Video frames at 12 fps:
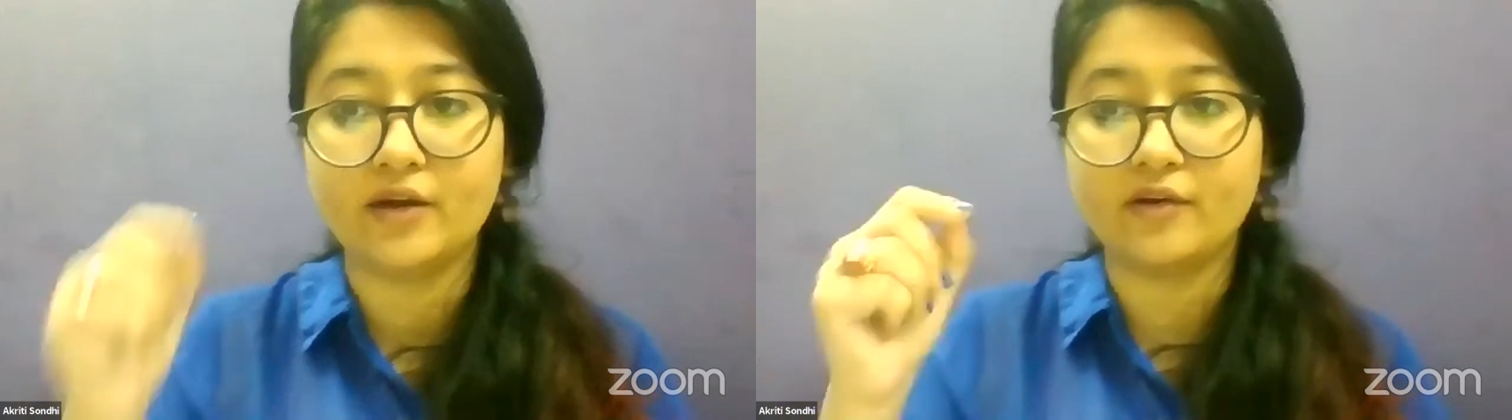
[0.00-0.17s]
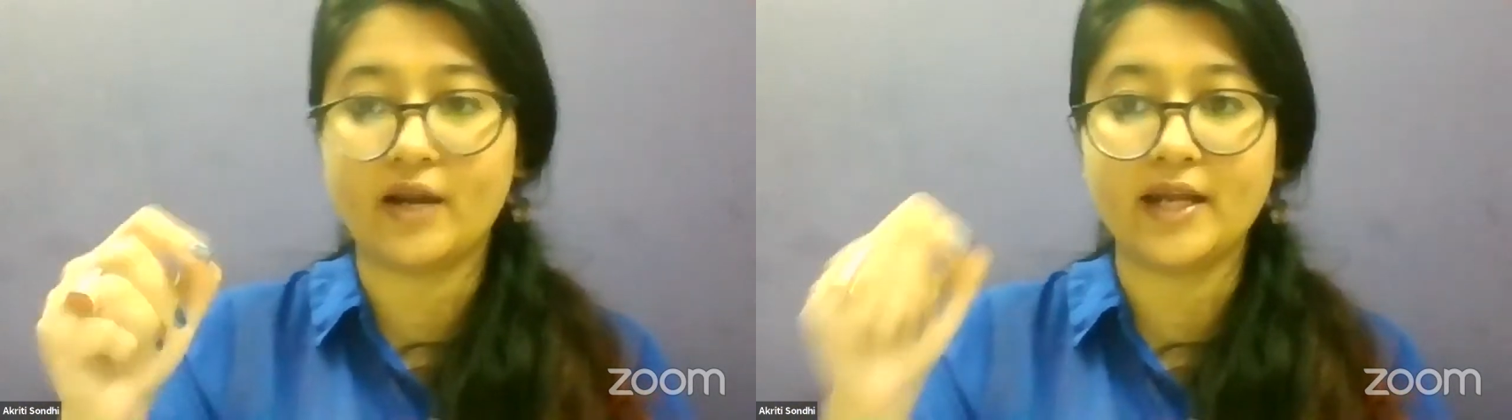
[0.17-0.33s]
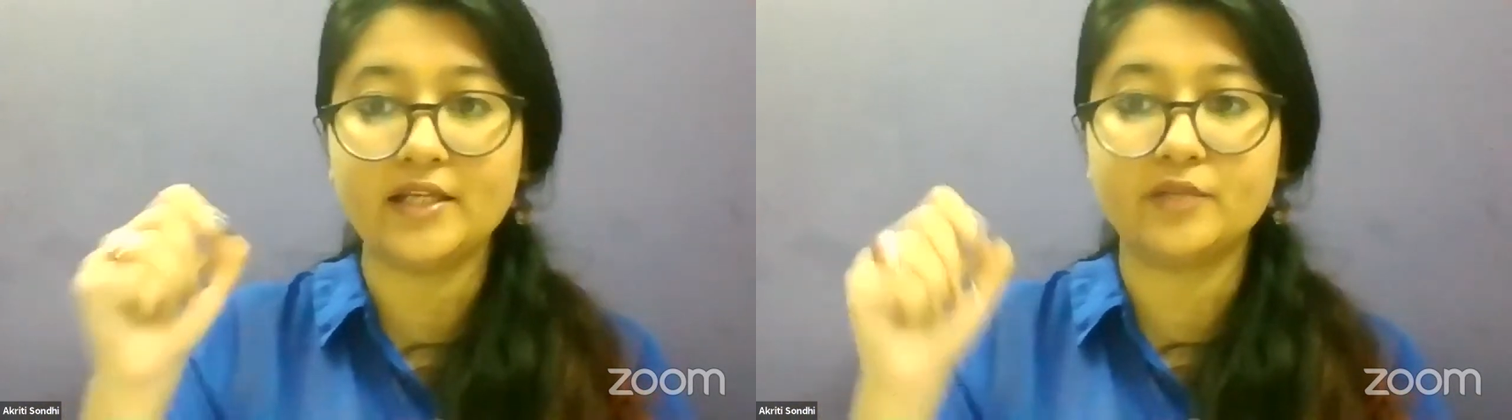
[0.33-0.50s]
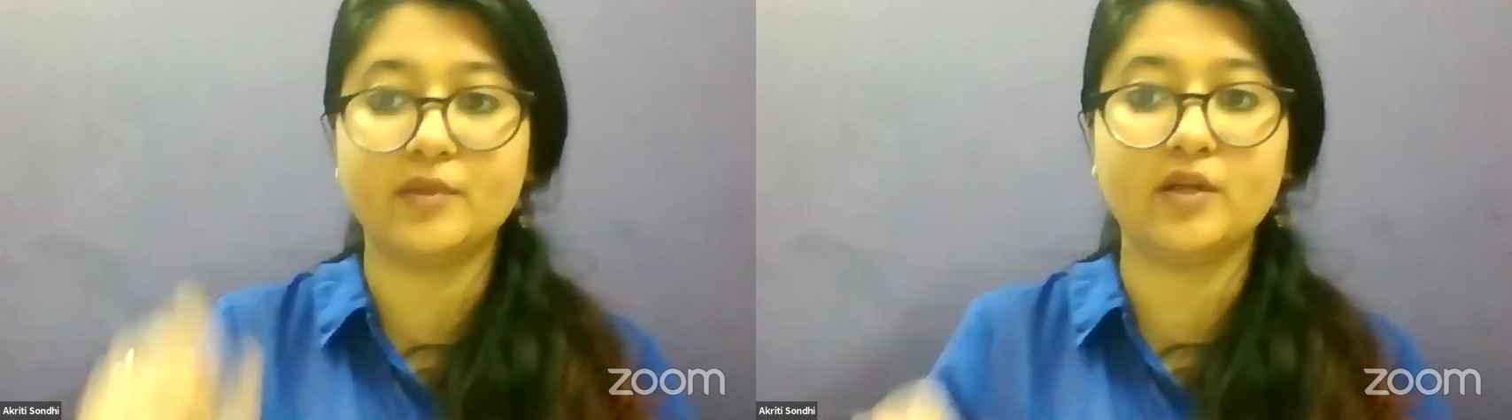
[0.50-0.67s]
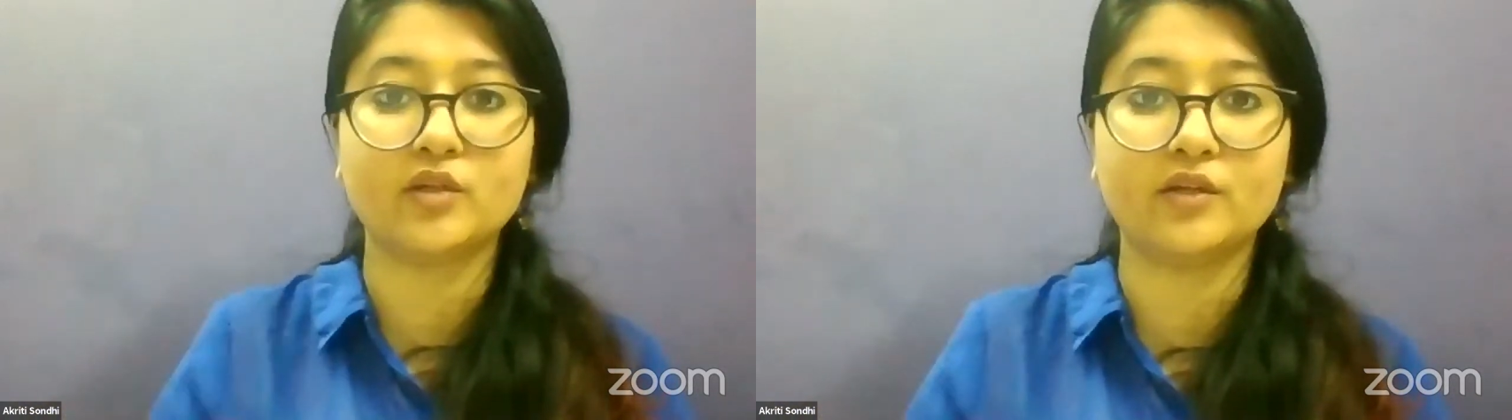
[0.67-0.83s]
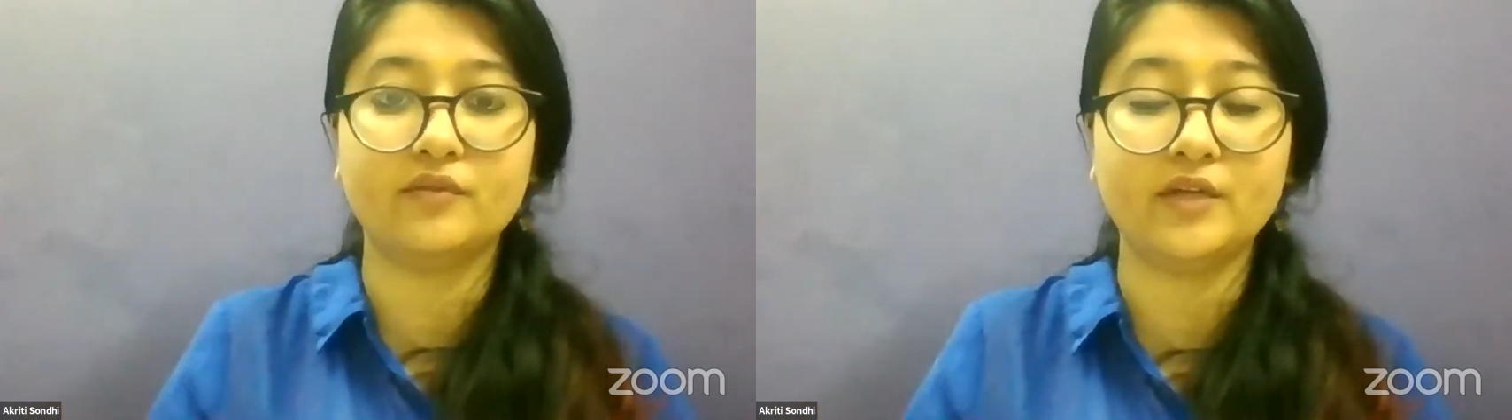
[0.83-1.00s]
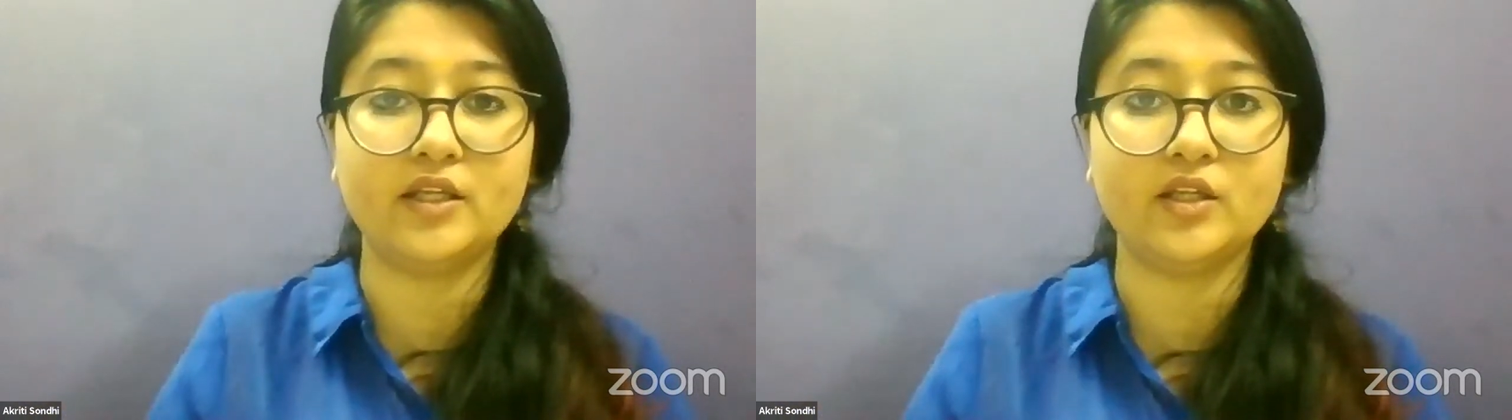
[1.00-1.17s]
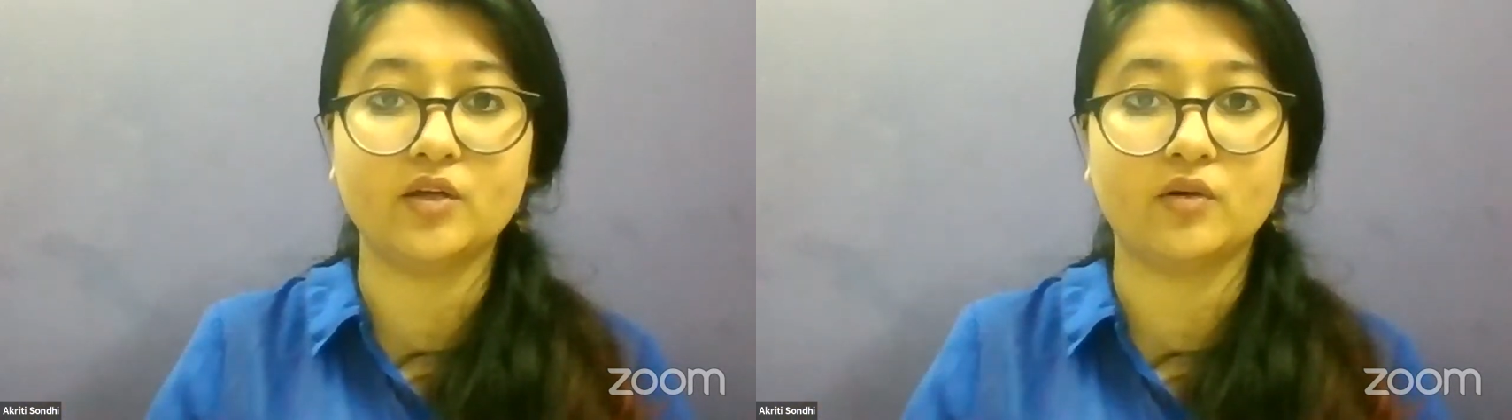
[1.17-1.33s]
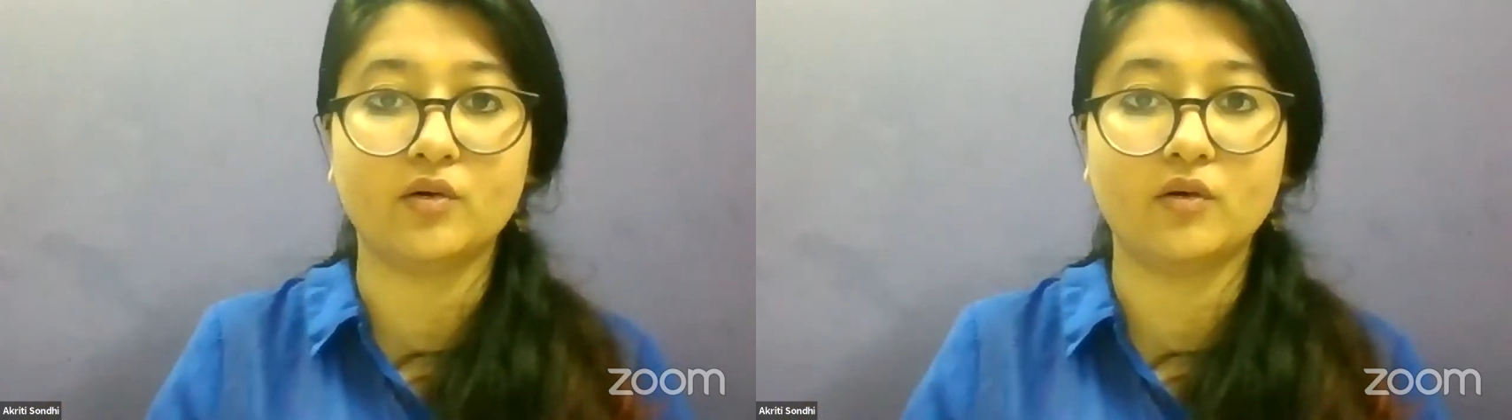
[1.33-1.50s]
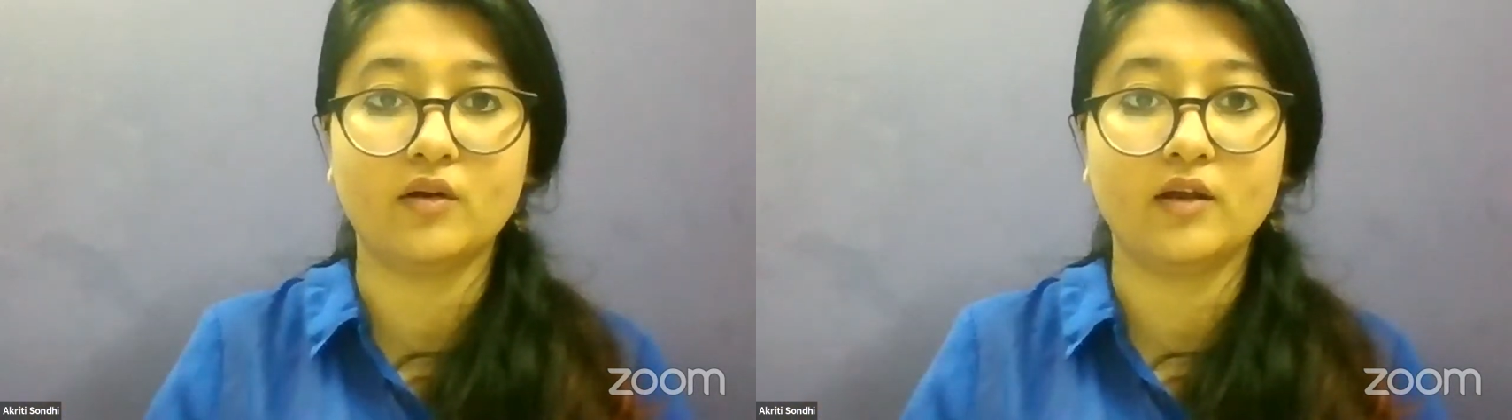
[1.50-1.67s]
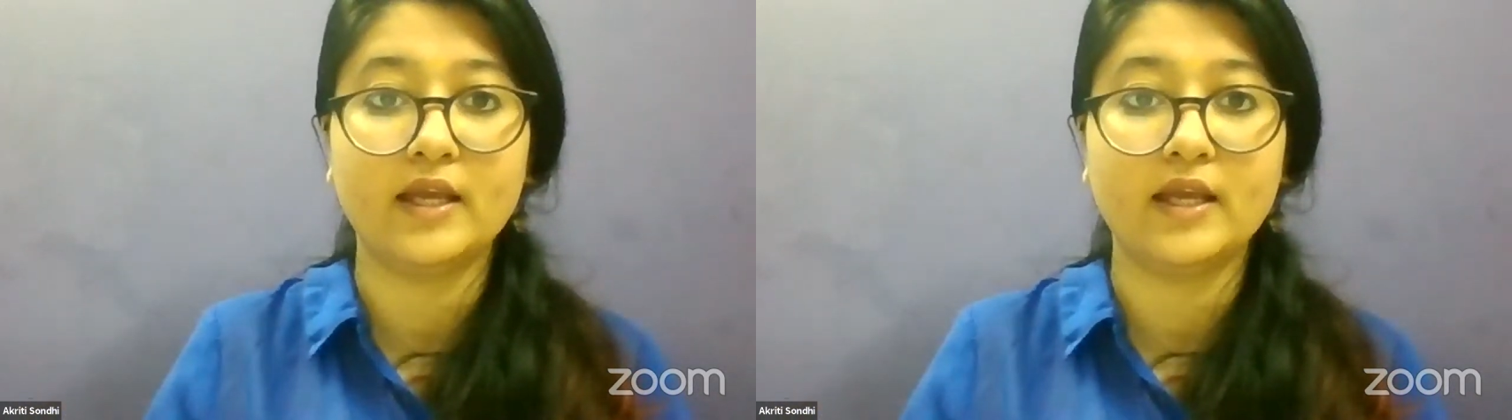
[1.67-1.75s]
right below the video,